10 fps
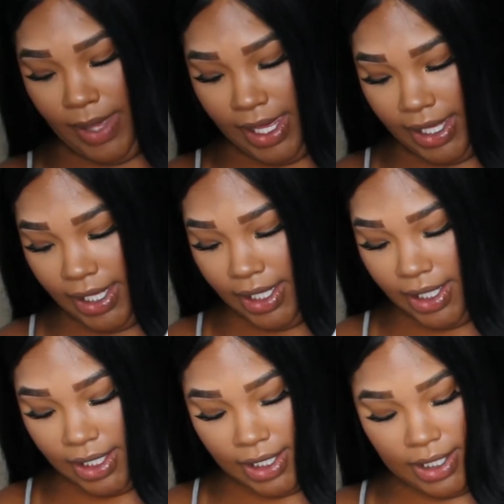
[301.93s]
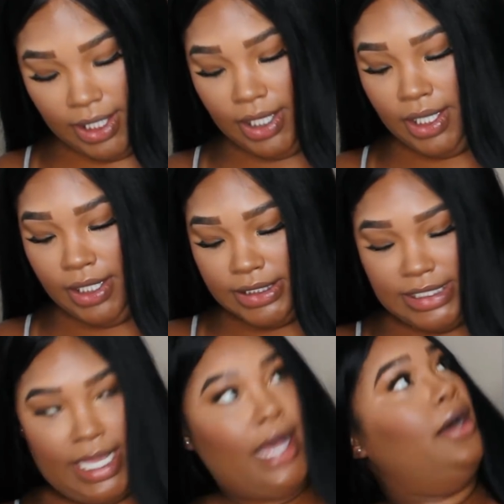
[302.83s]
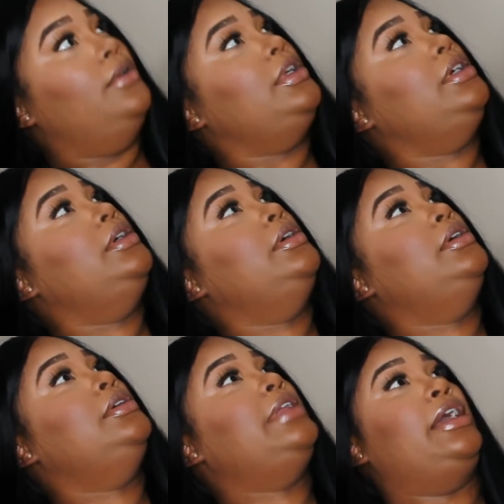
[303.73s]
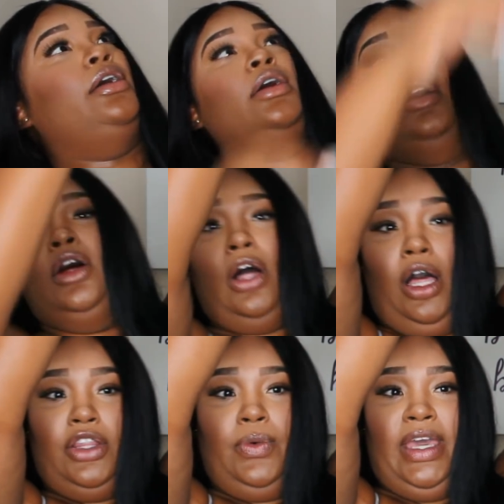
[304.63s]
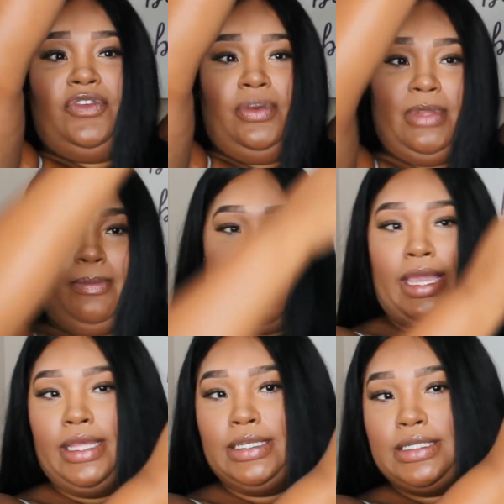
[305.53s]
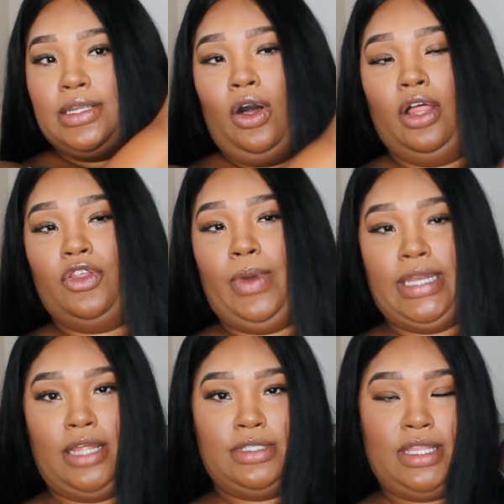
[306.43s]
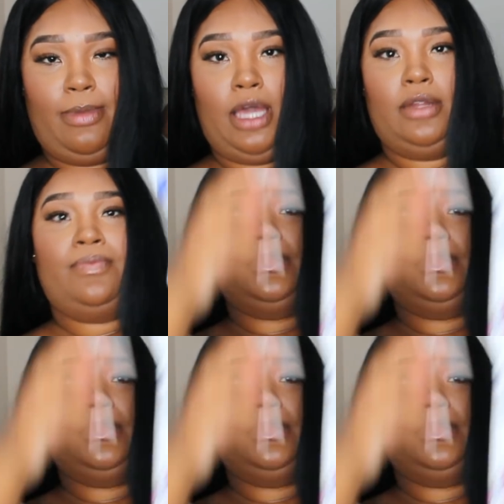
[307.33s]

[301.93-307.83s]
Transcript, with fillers: way down, like all the way from the band all the way down to the bottom.